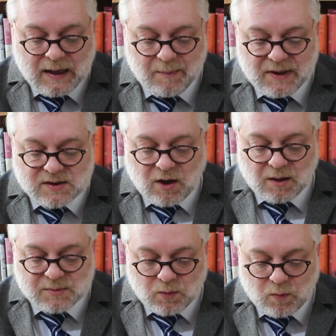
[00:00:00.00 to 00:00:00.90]
He's gone
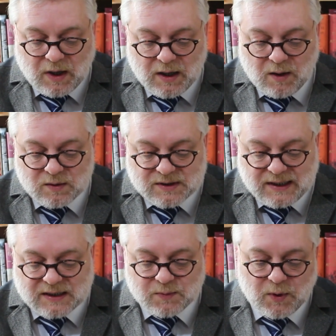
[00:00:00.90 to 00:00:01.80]
up to
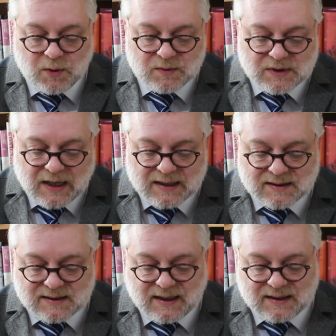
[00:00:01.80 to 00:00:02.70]
6 wounds and
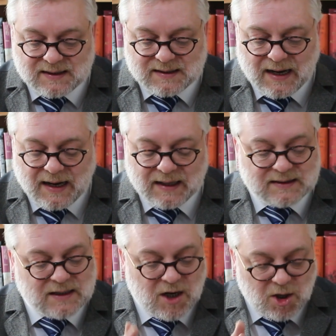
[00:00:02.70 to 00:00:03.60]
6
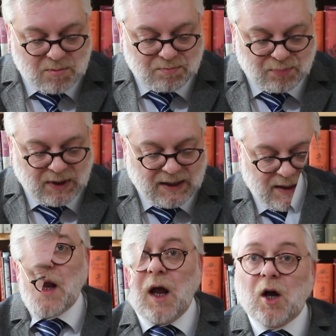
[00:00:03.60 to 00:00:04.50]
attacks.
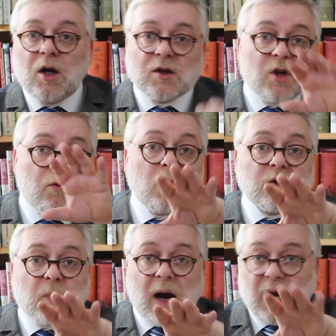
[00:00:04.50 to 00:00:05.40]
Brilliant. So
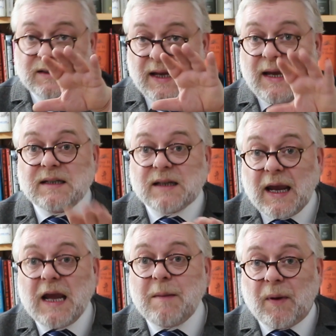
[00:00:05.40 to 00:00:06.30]
rules-wise, in
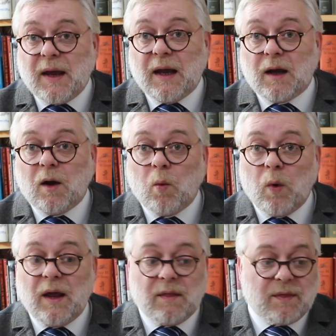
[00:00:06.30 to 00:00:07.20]
keeping
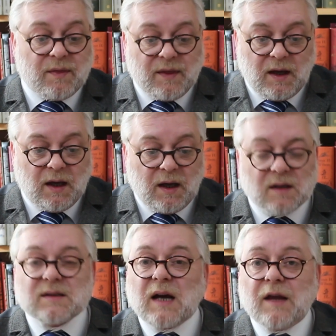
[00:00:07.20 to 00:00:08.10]
with
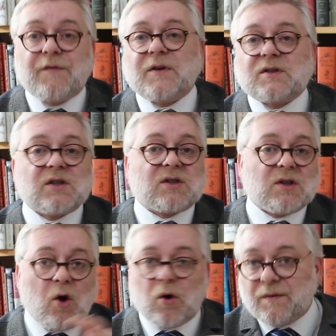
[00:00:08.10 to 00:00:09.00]
the Typhus as
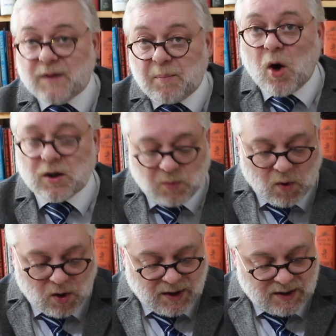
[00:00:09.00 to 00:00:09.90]
Lord of the
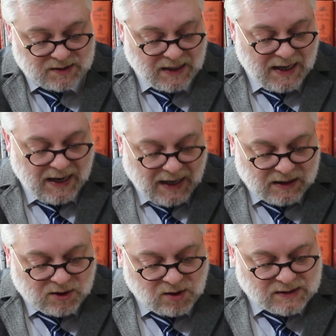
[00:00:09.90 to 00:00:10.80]
Poxwalkers, he
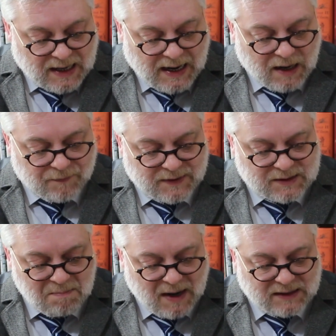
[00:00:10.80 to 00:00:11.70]
does have
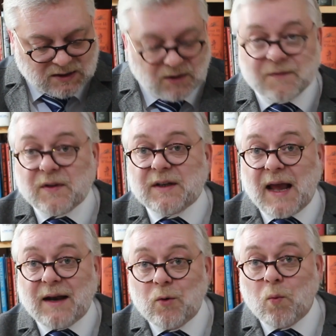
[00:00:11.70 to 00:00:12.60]
this Master of the
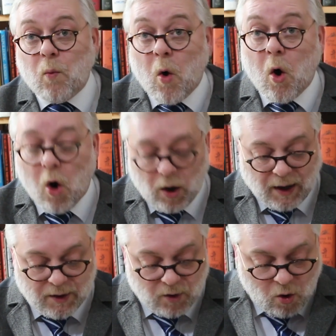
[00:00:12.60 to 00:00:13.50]
Dead who walk
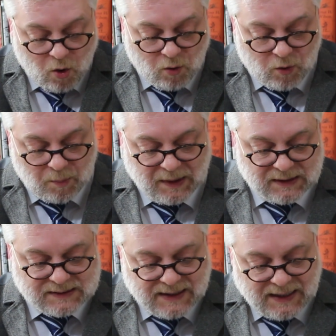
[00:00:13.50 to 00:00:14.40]
an aura
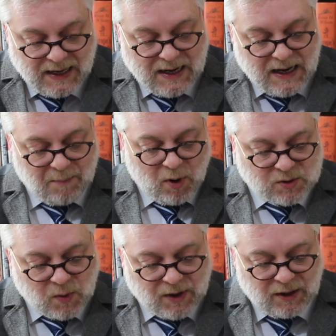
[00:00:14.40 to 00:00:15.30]
ability.
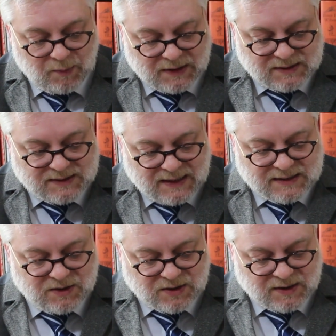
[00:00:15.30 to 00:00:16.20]
Poxwalker unit within
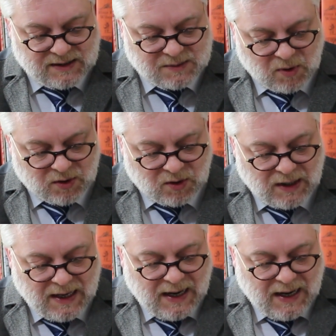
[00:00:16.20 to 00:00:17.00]
6 inches of this model.